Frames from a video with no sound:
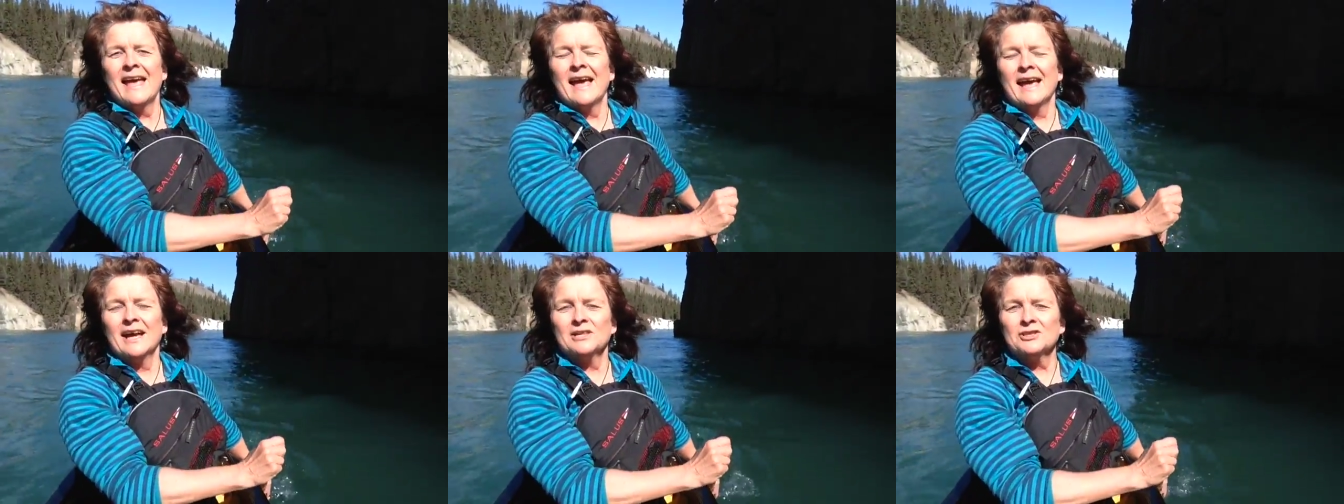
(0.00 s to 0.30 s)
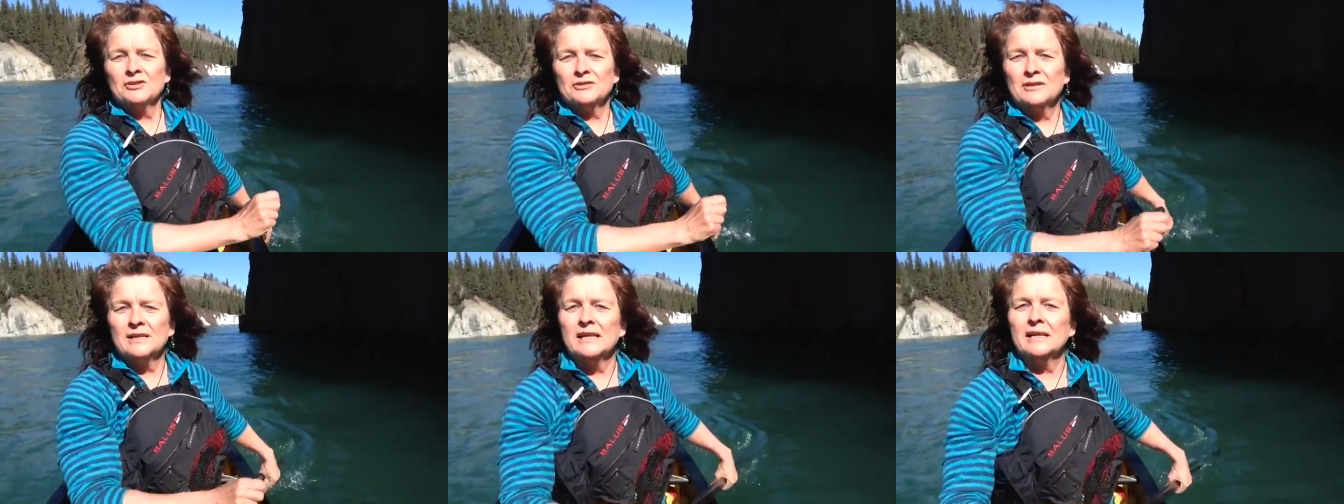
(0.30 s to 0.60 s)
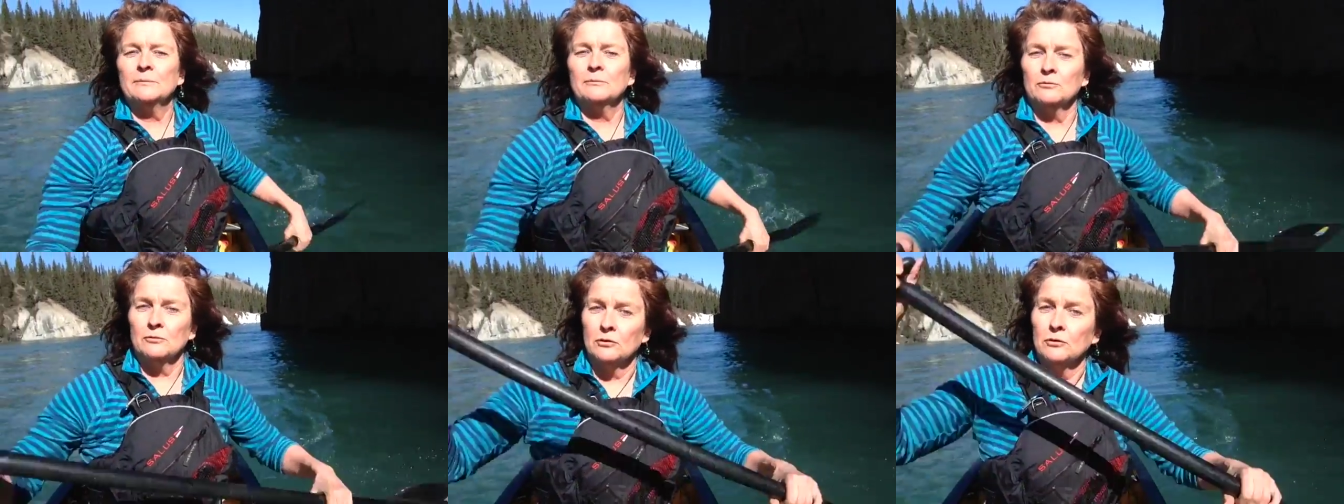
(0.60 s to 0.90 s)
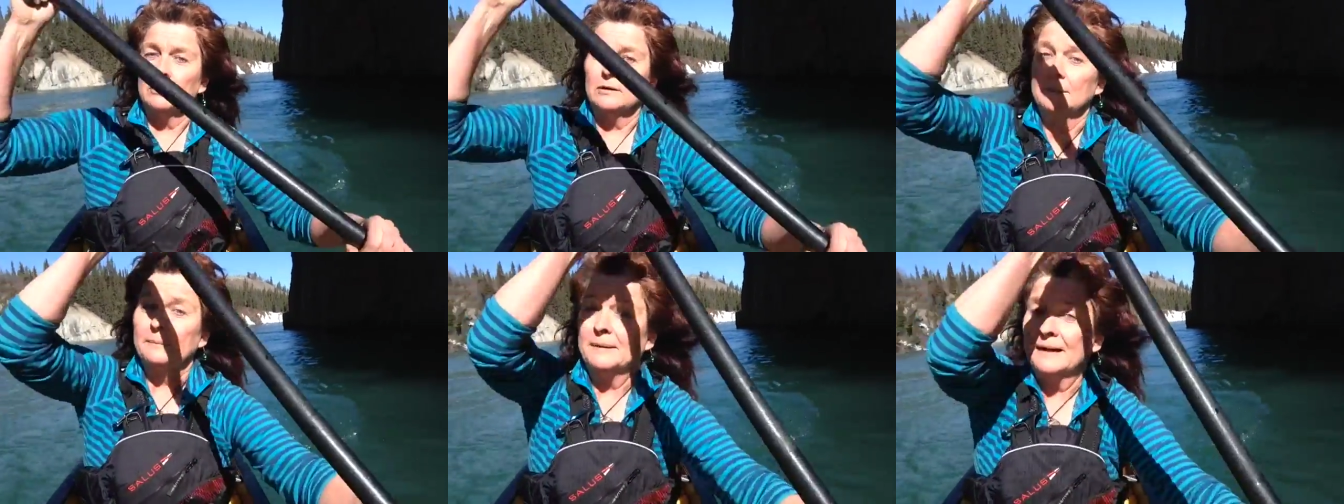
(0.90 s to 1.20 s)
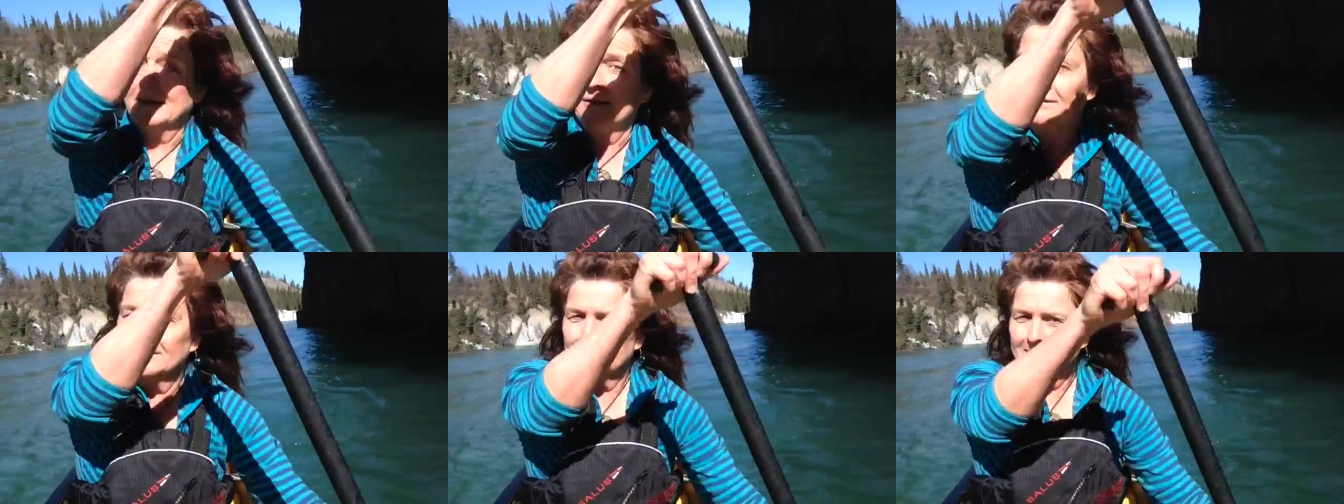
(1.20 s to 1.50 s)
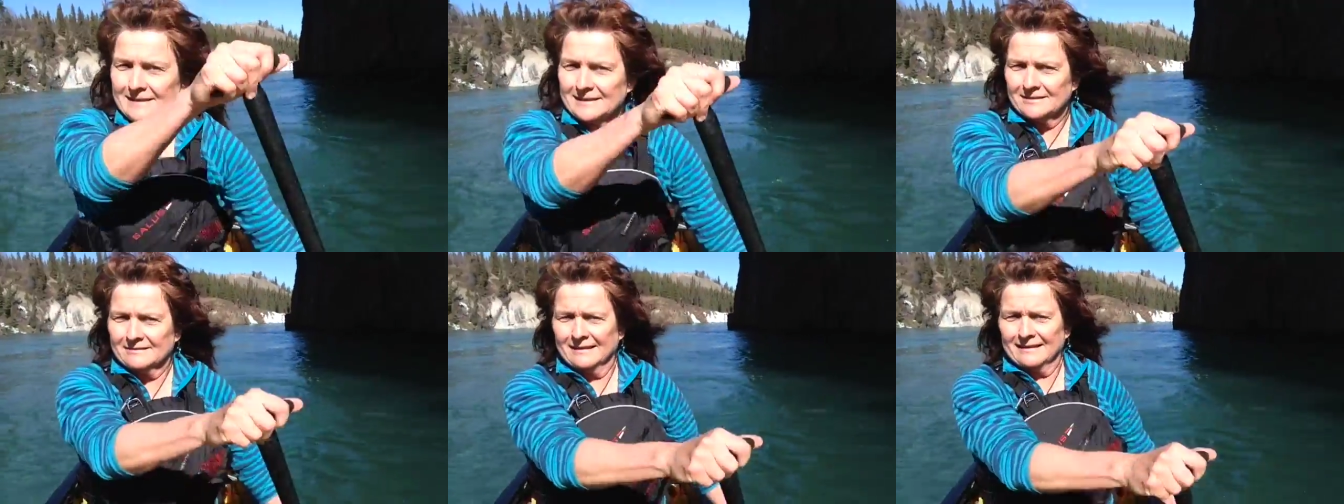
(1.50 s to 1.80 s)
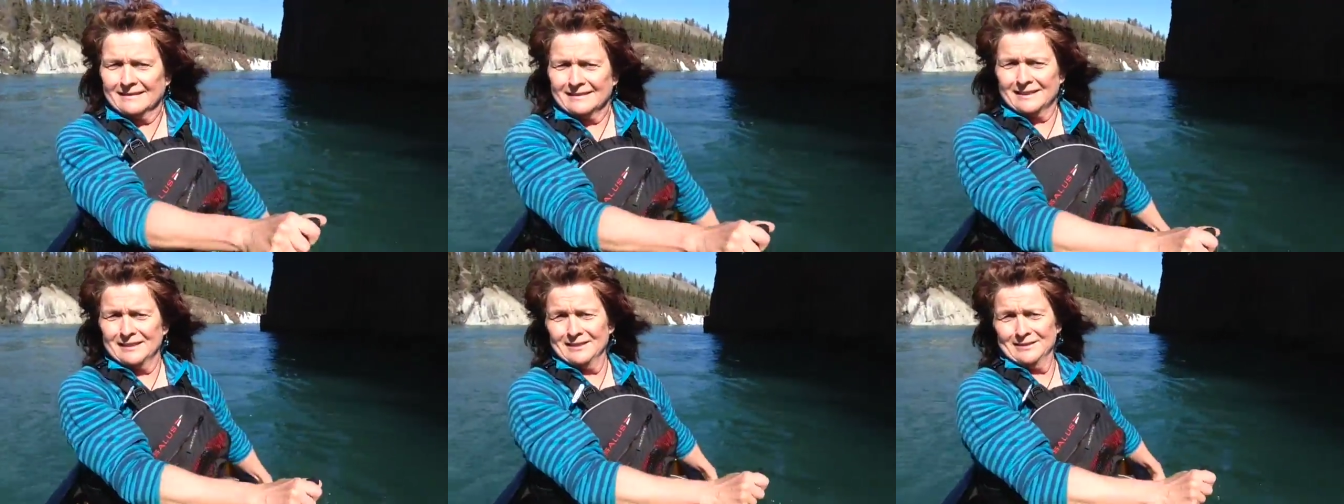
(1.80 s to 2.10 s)
as you need more power and
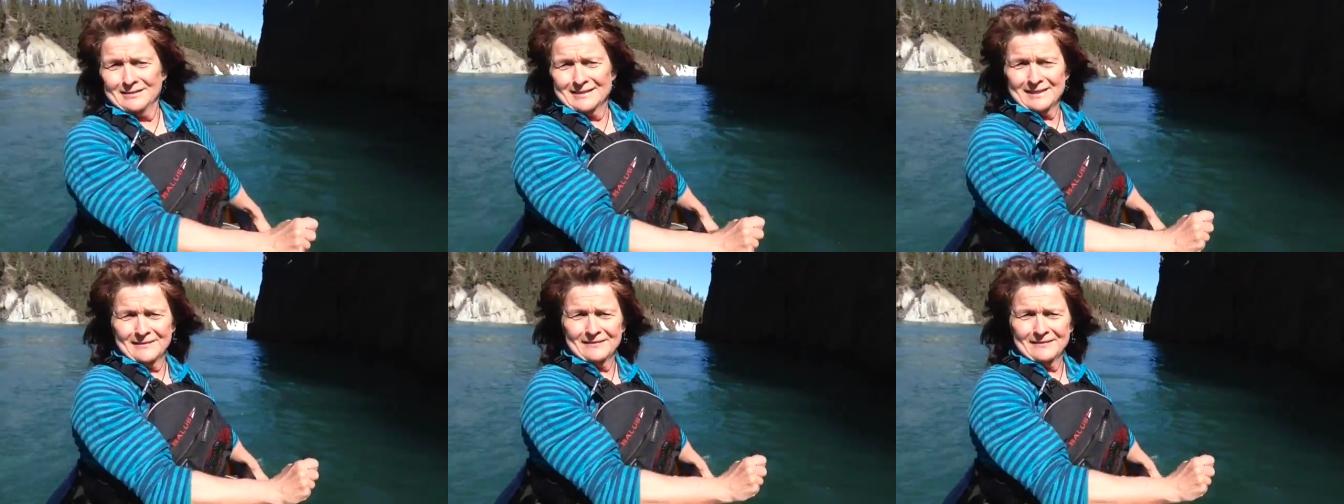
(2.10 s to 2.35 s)
strength to do